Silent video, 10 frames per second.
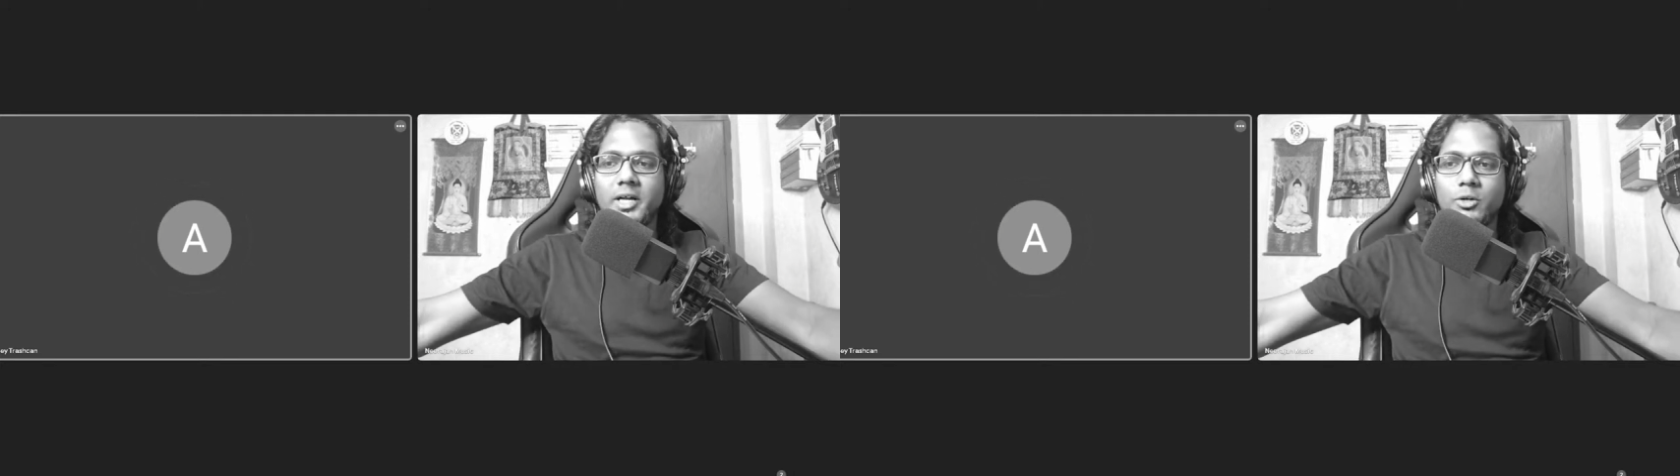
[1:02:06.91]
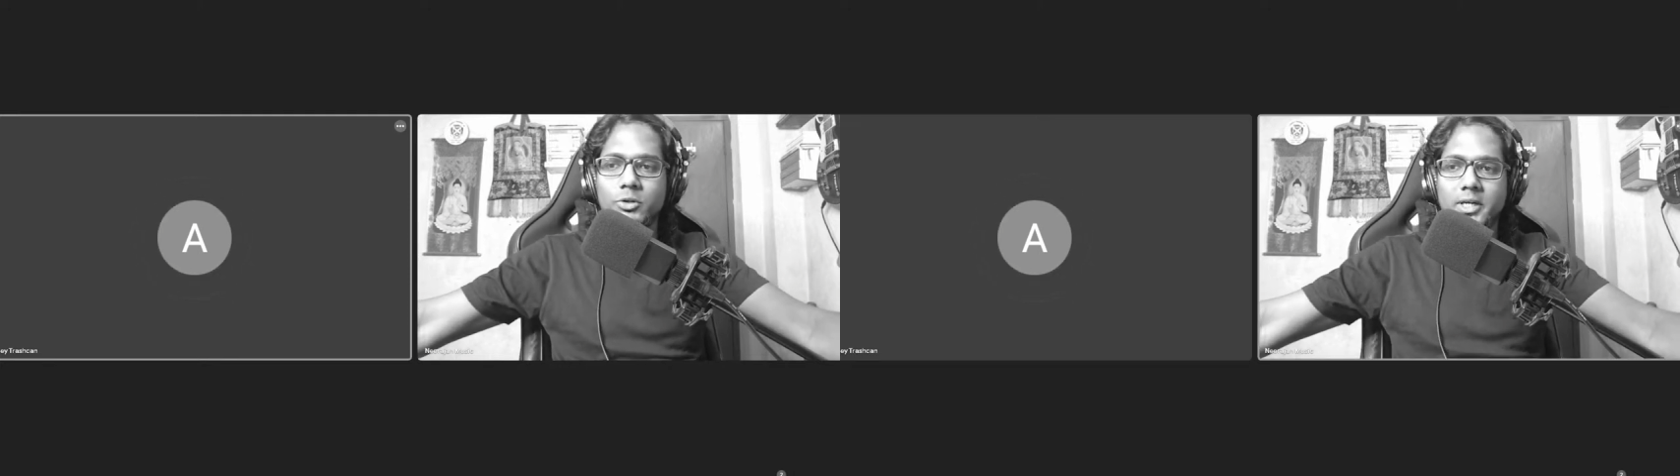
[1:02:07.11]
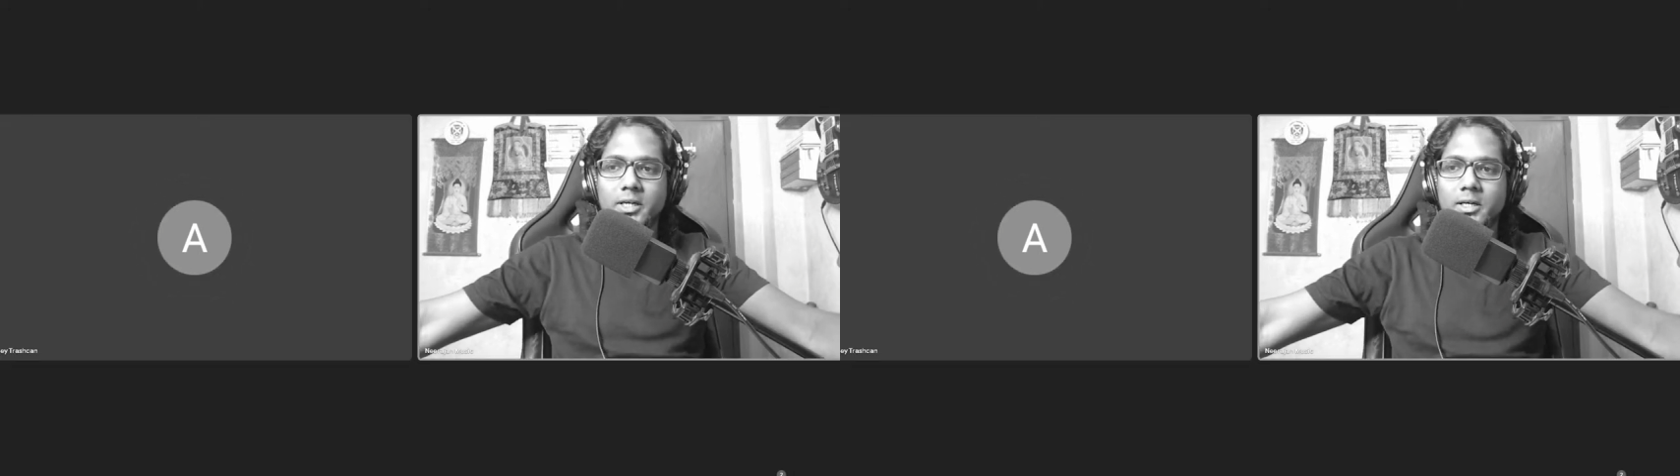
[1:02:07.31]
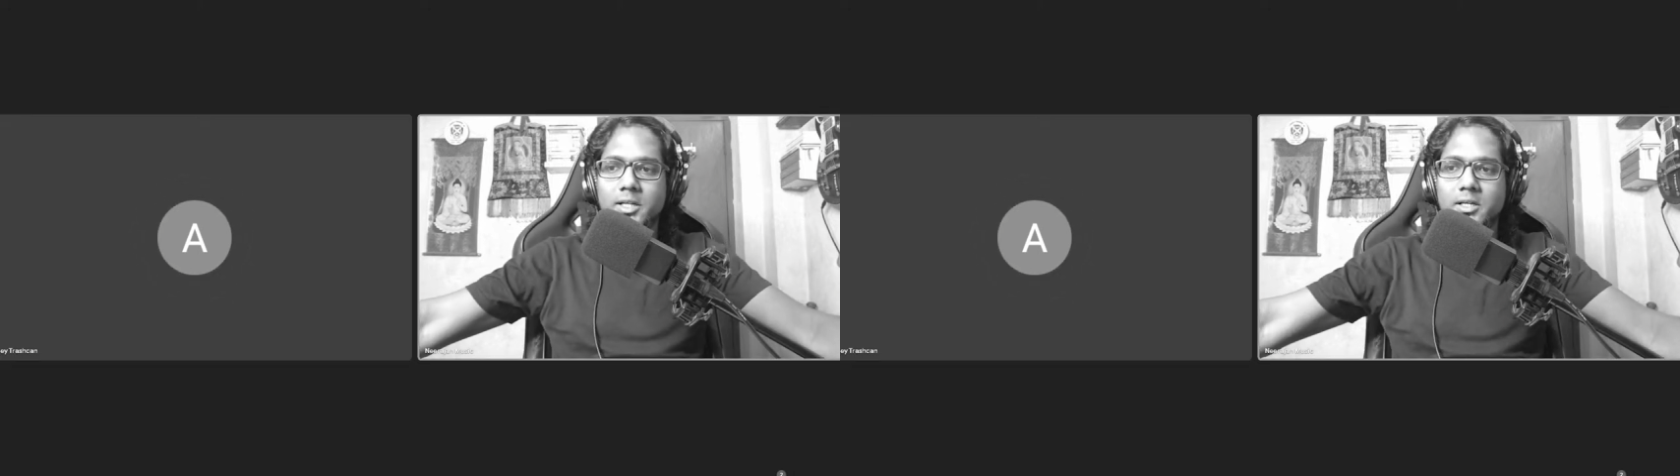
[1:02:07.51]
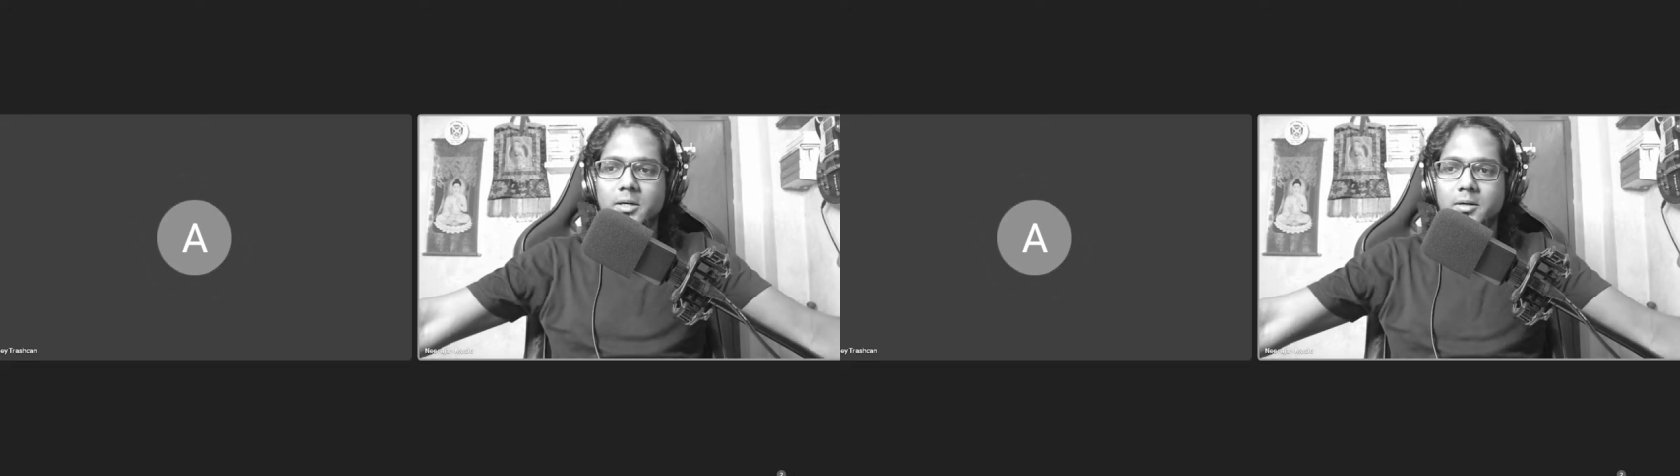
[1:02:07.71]
do you think is
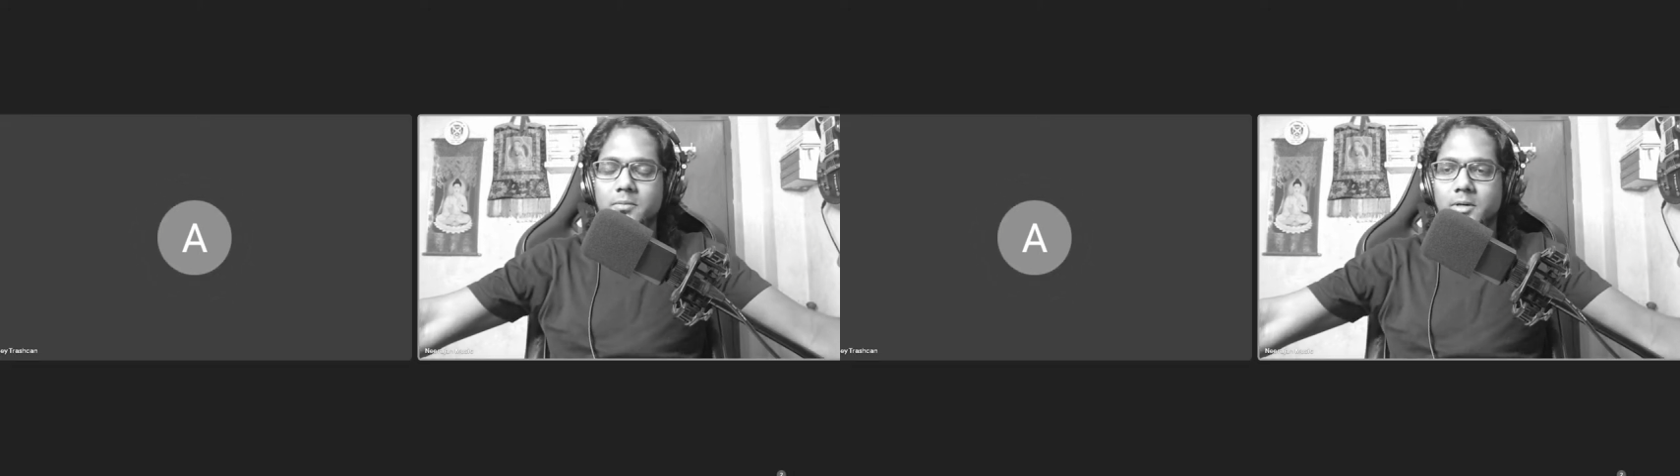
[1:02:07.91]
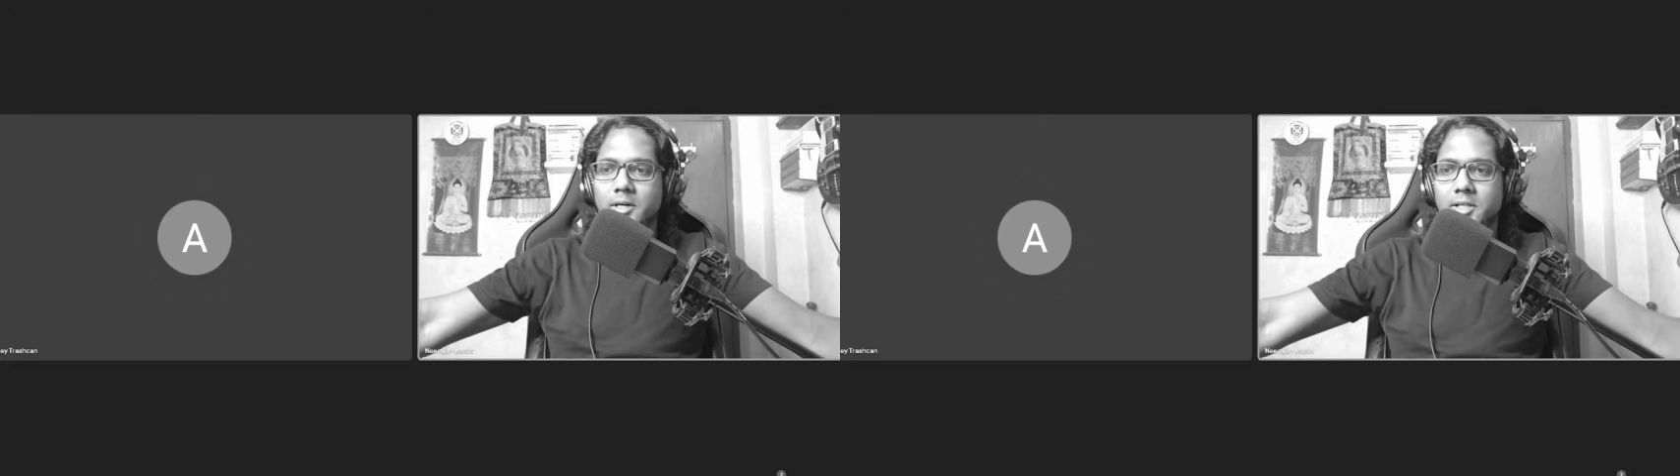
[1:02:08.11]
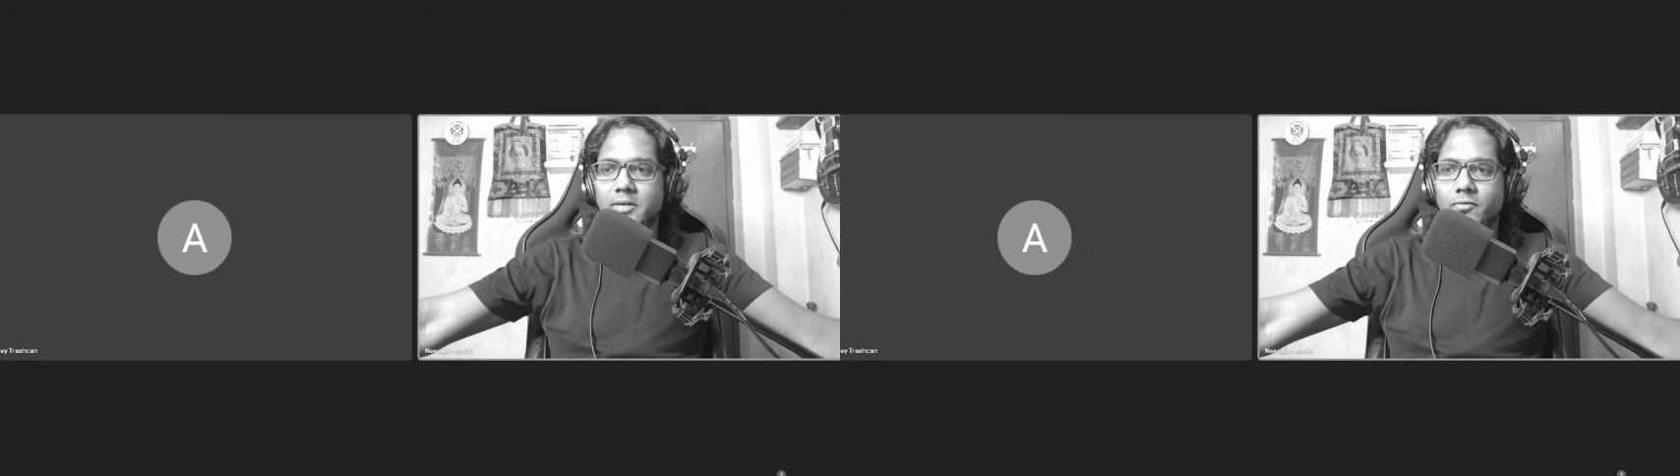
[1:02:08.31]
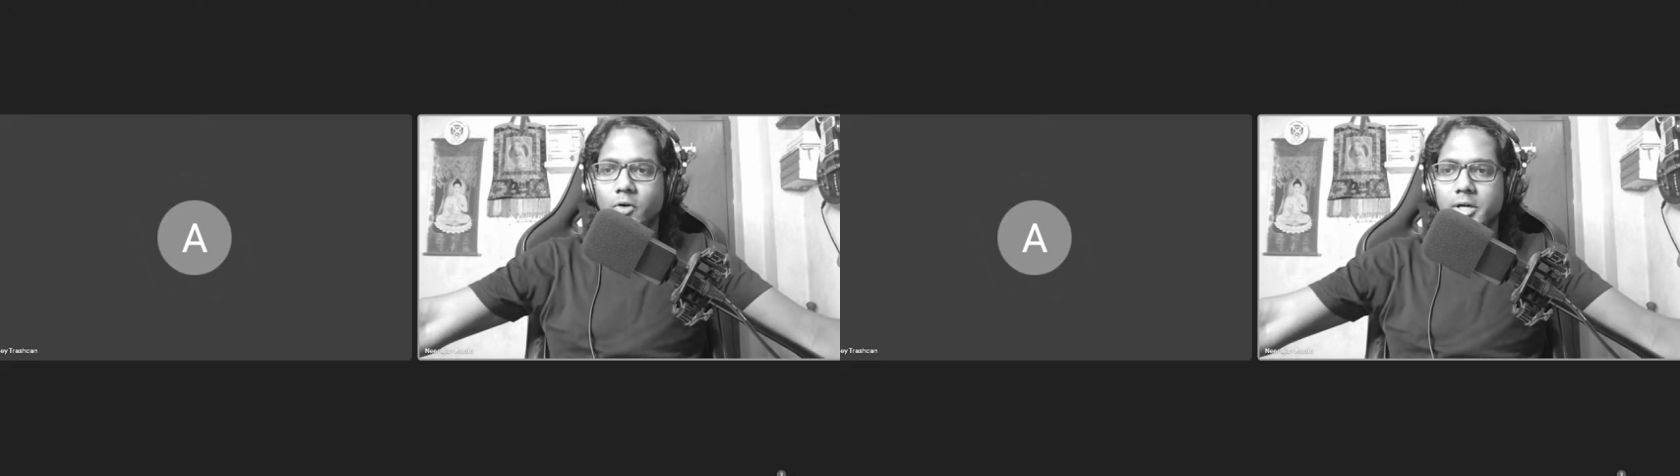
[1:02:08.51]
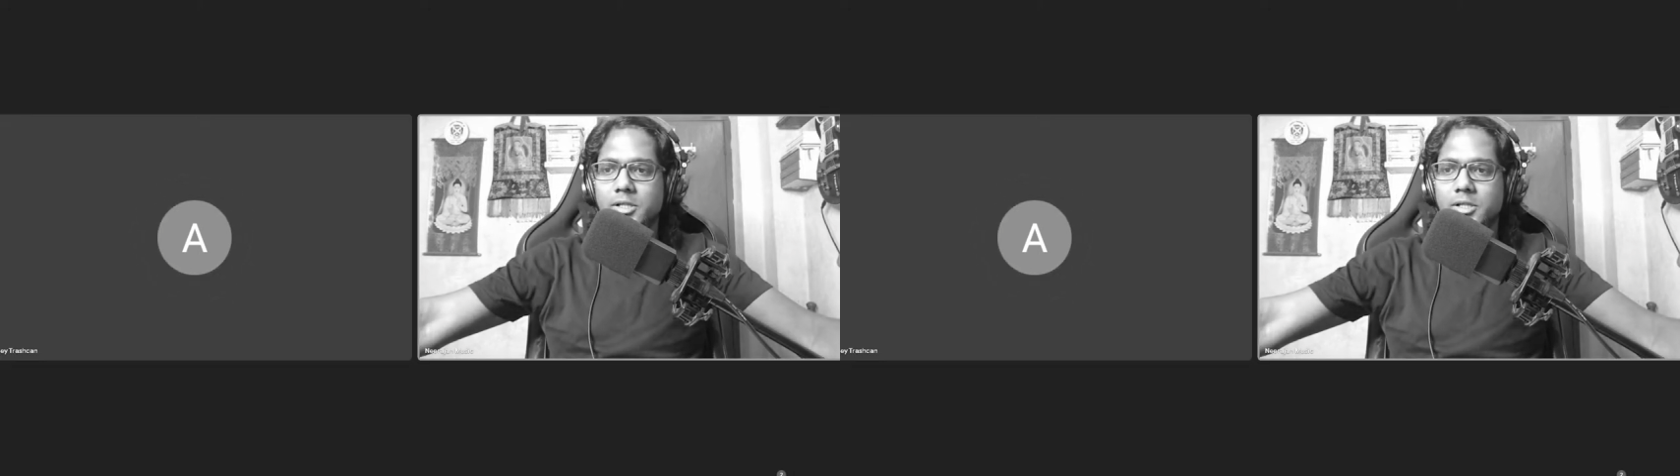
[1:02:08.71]
their voice?